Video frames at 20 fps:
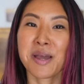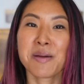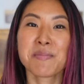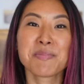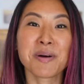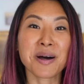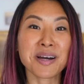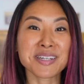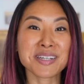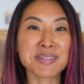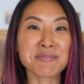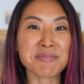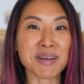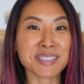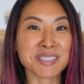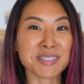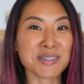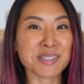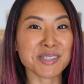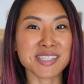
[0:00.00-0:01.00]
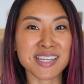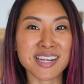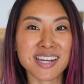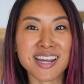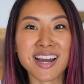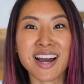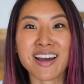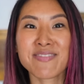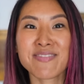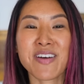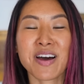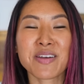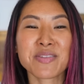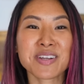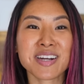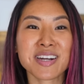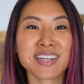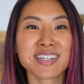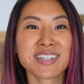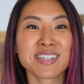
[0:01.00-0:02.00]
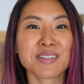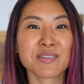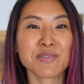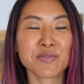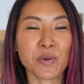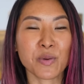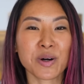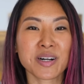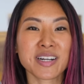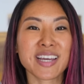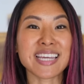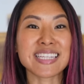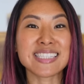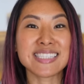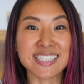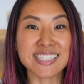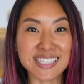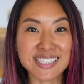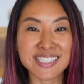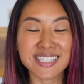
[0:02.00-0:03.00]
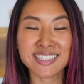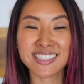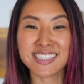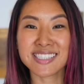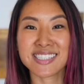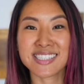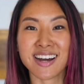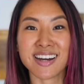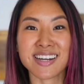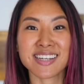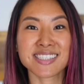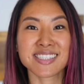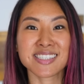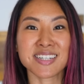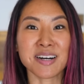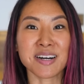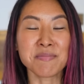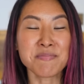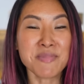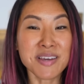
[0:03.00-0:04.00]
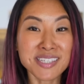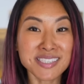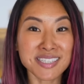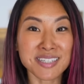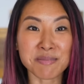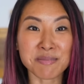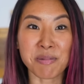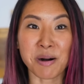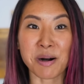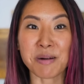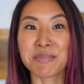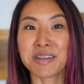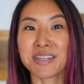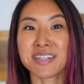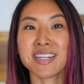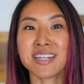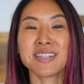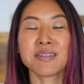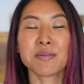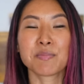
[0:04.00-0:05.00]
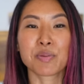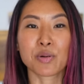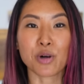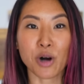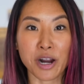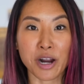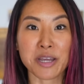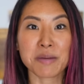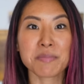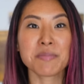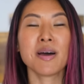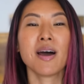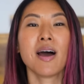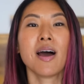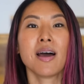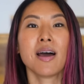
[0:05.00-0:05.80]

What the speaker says: But in Mexico City, I found that I could afford a decently sized, amazing apartment in a prime,